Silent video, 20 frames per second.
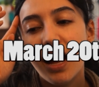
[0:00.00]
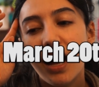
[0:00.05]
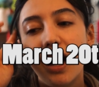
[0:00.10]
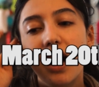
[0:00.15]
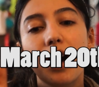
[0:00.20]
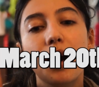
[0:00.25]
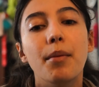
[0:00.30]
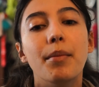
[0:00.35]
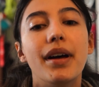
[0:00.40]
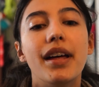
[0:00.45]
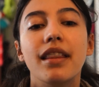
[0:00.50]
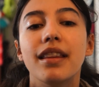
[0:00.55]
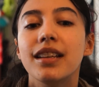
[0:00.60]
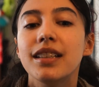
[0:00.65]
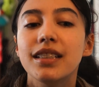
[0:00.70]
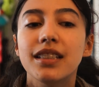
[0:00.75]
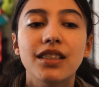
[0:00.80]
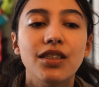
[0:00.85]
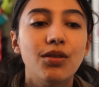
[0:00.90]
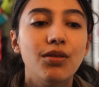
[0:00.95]
Um, and
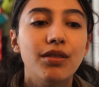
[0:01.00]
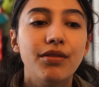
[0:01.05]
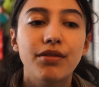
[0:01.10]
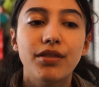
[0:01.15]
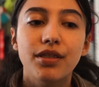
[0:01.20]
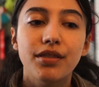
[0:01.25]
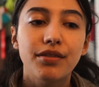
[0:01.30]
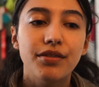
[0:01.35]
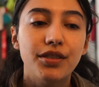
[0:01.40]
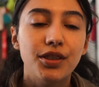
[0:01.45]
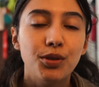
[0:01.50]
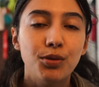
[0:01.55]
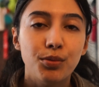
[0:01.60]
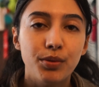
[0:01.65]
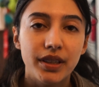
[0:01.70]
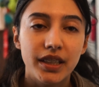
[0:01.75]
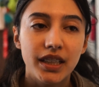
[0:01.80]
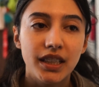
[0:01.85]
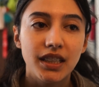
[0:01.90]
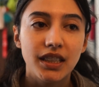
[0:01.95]
this is only for a few
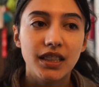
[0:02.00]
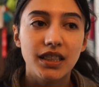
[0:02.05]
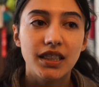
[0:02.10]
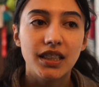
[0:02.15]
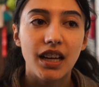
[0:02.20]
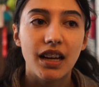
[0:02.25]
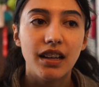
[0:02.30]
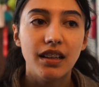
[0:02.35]
weeks.